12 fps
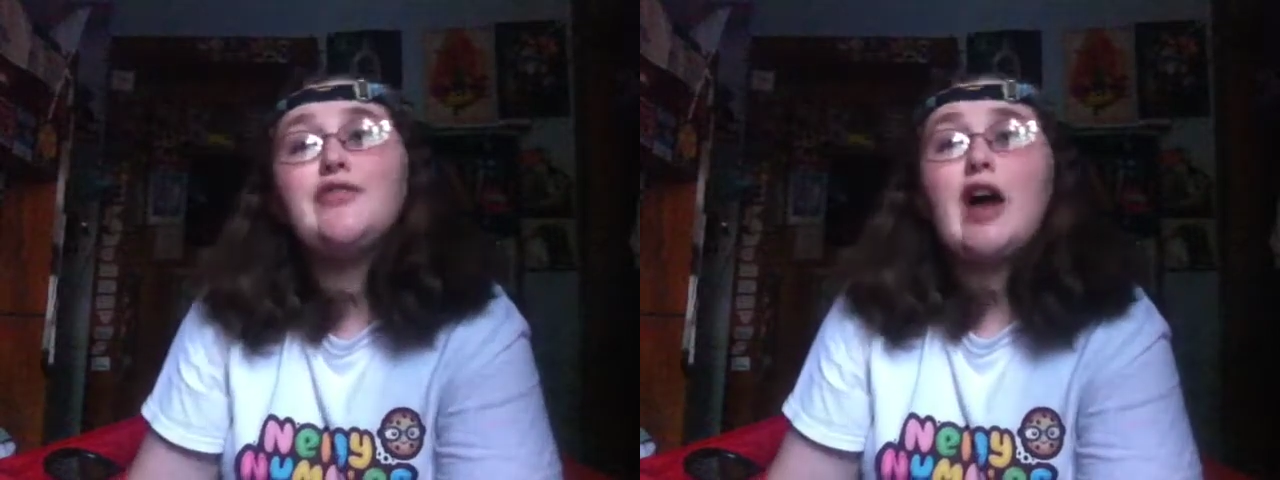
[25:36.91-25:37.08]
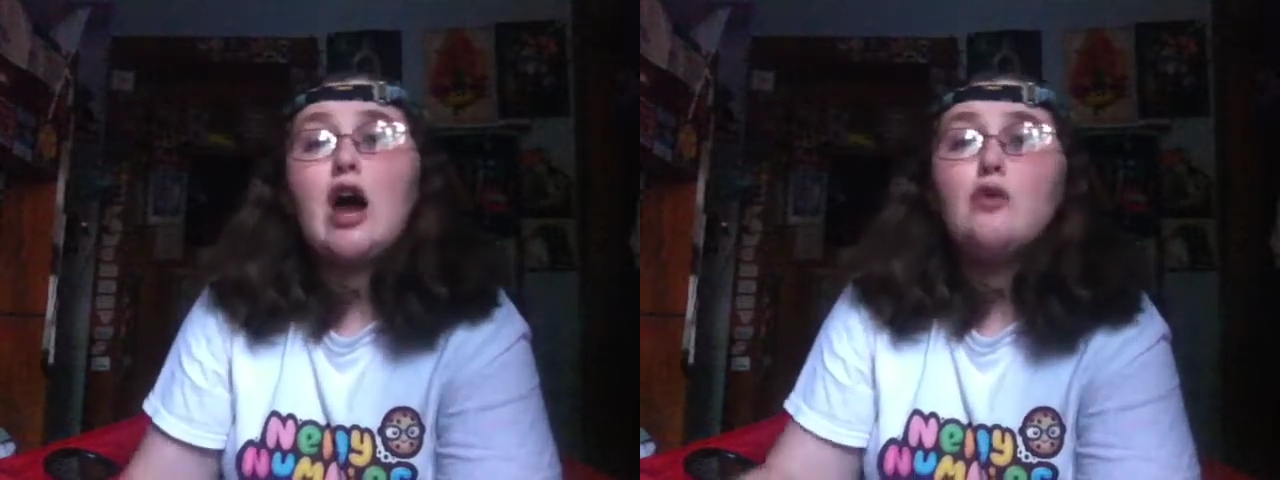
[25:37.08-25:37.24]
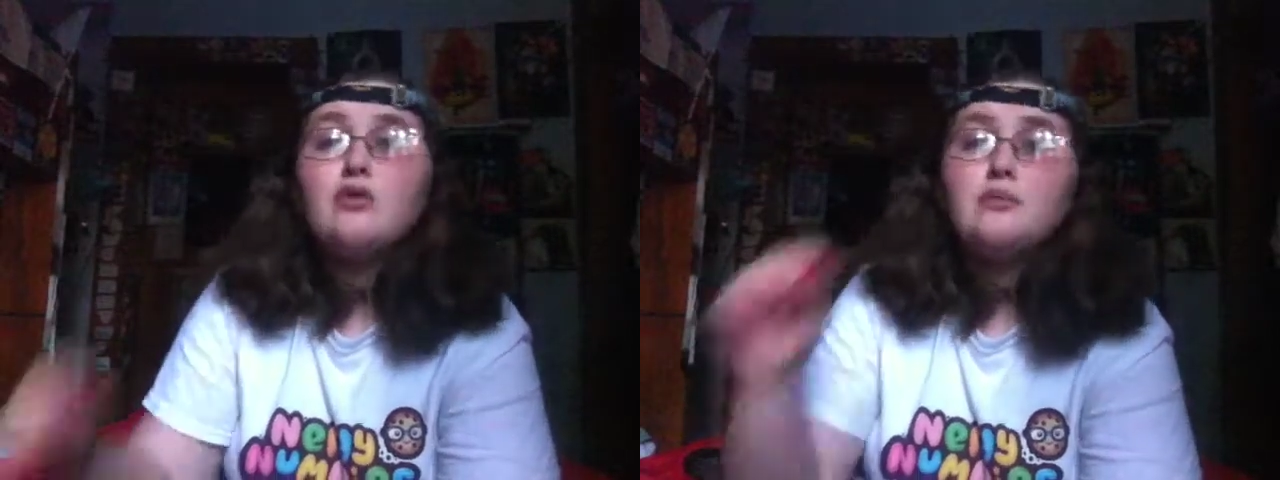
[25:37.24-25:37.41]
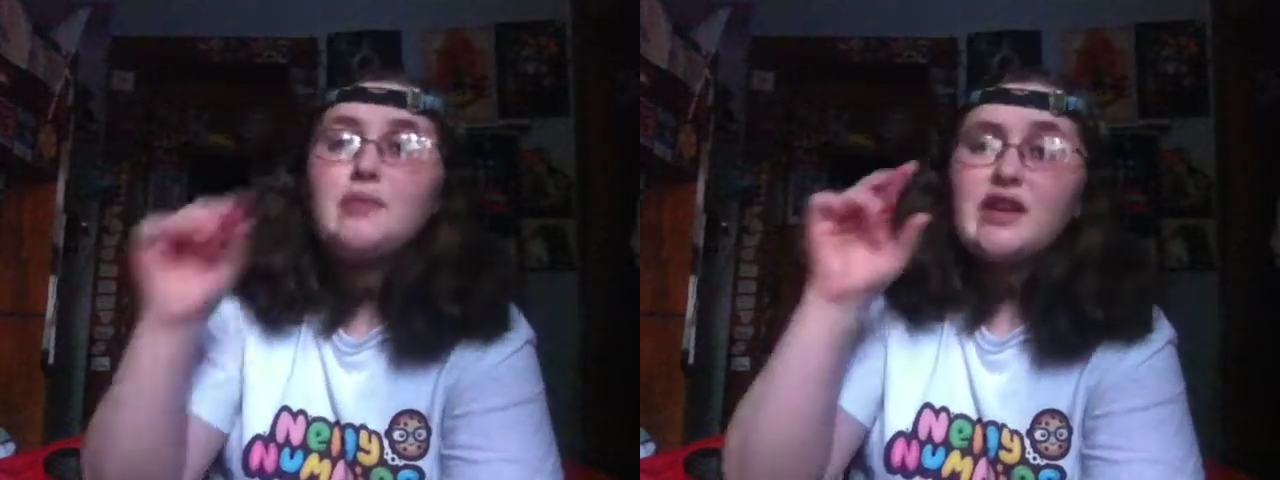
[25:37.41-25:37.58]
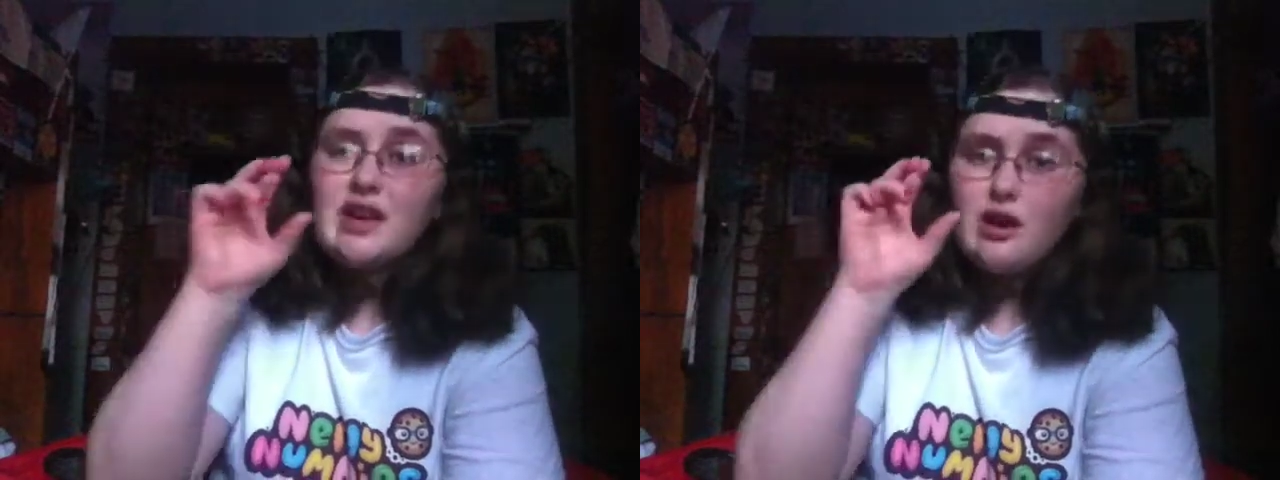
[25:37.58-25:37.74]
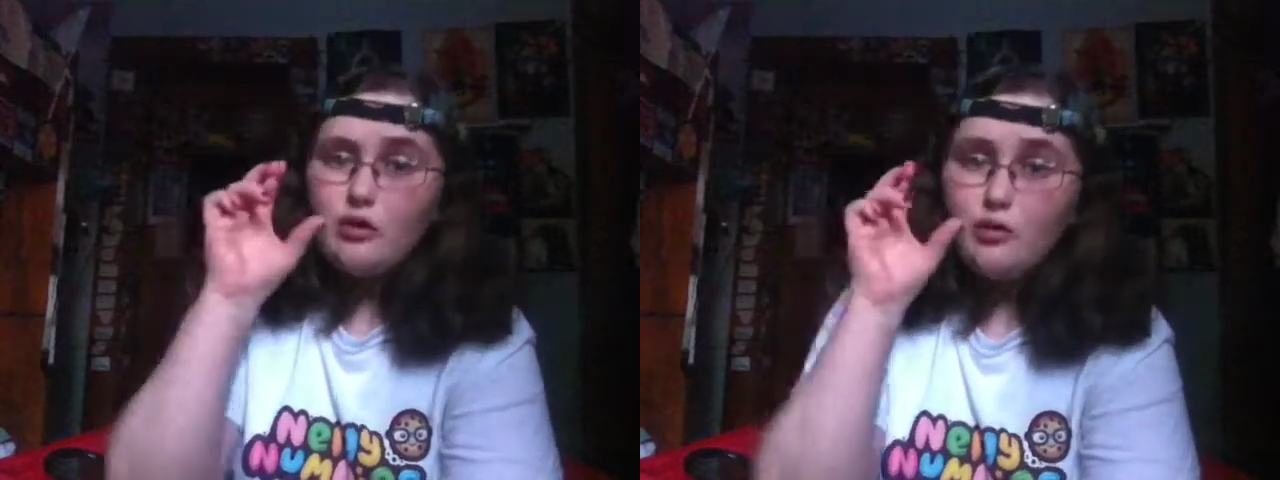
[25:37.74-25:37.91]
that would be
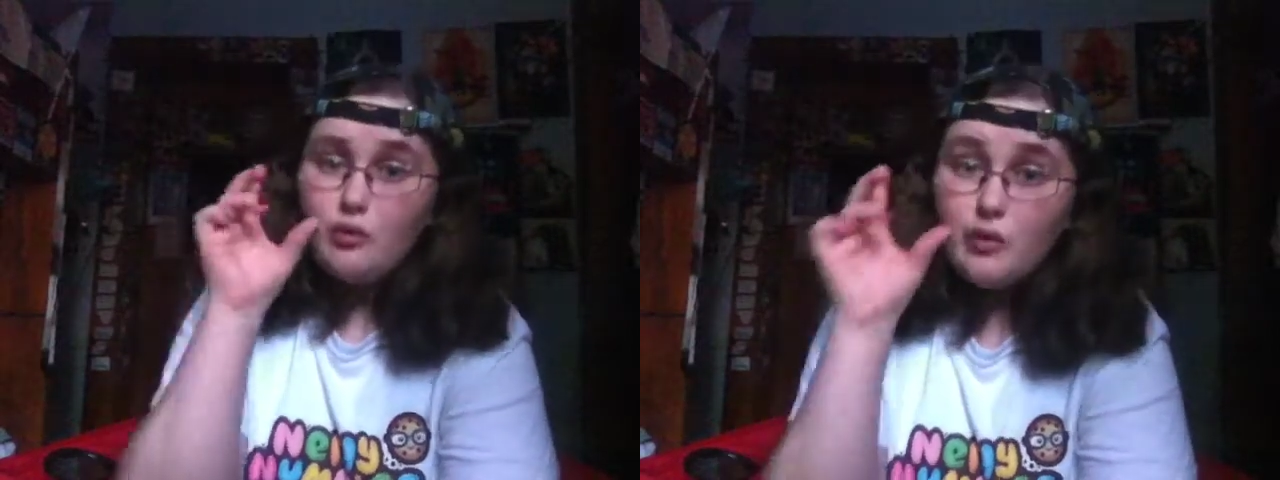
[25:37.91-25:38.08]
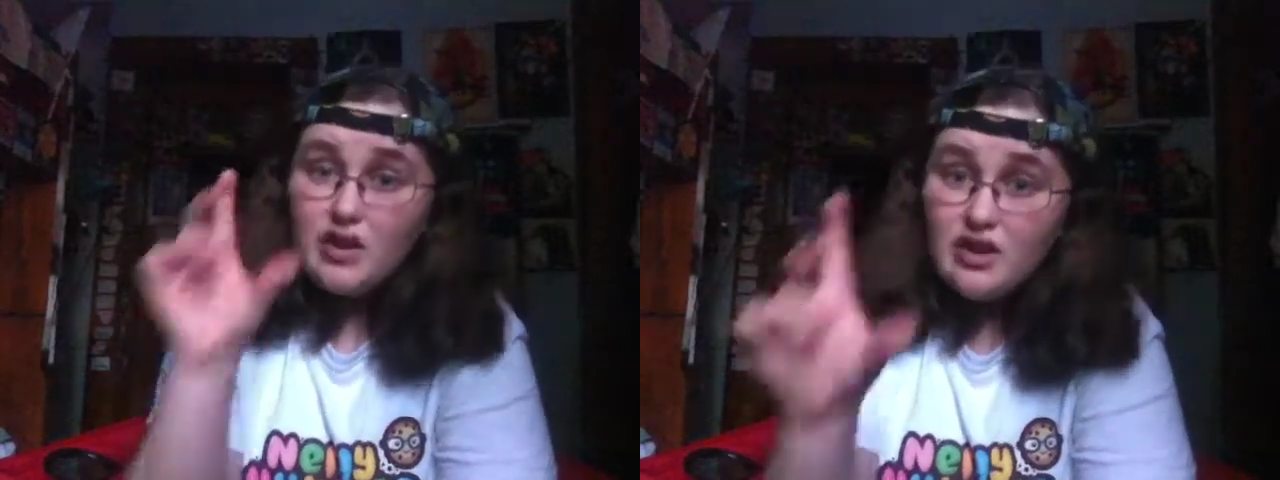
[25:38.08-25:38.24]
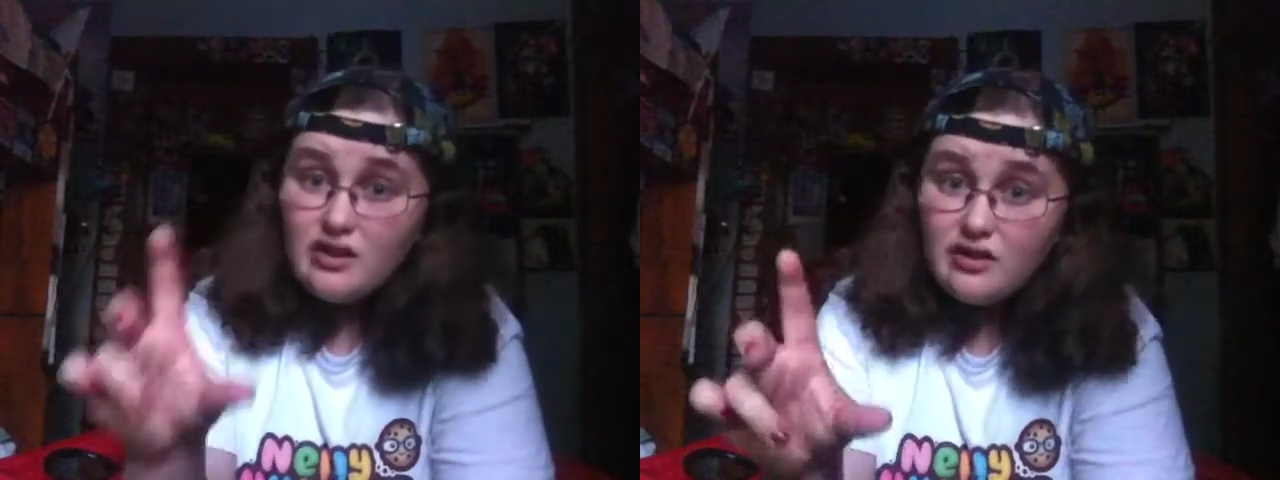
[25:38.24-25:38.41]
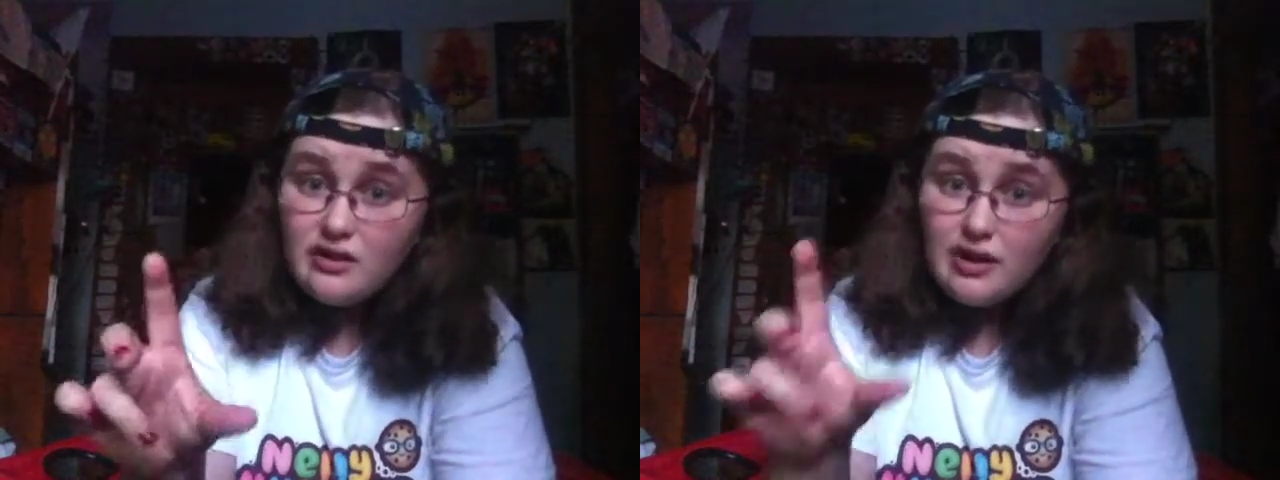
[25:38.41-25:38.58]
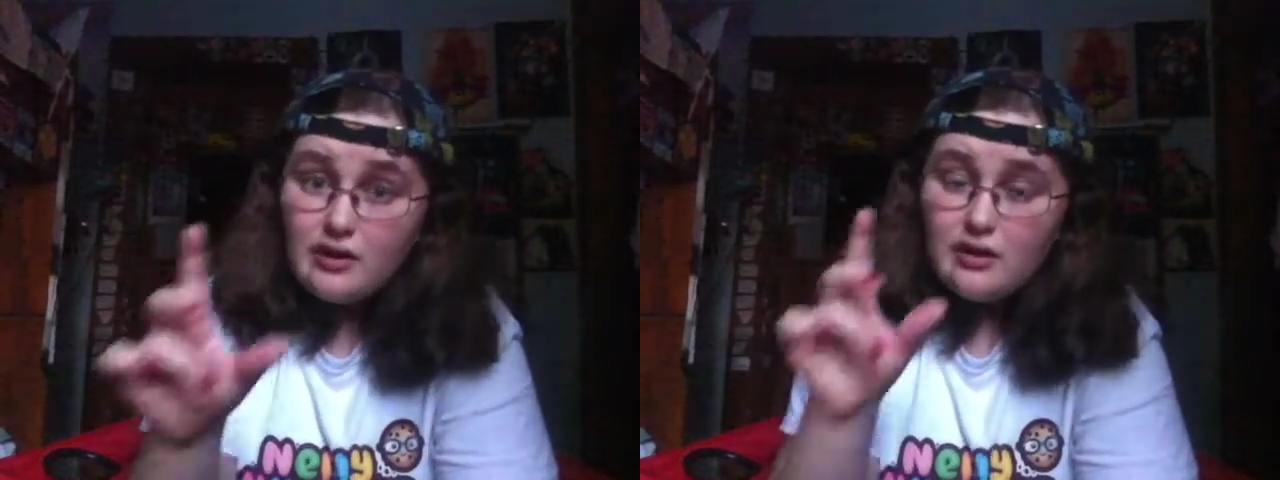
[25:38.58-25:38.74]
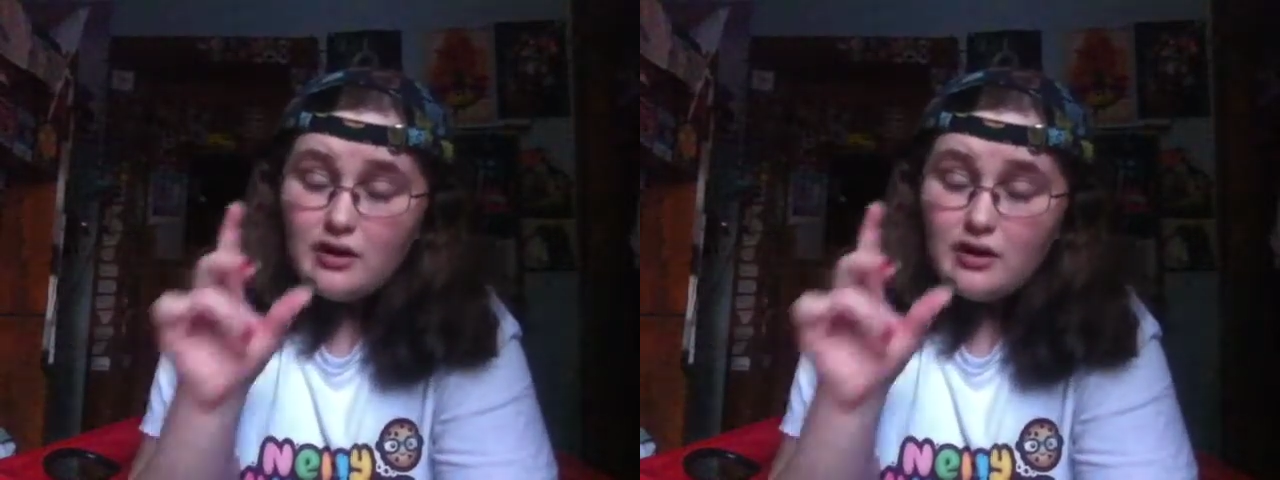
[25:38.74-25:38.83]
a real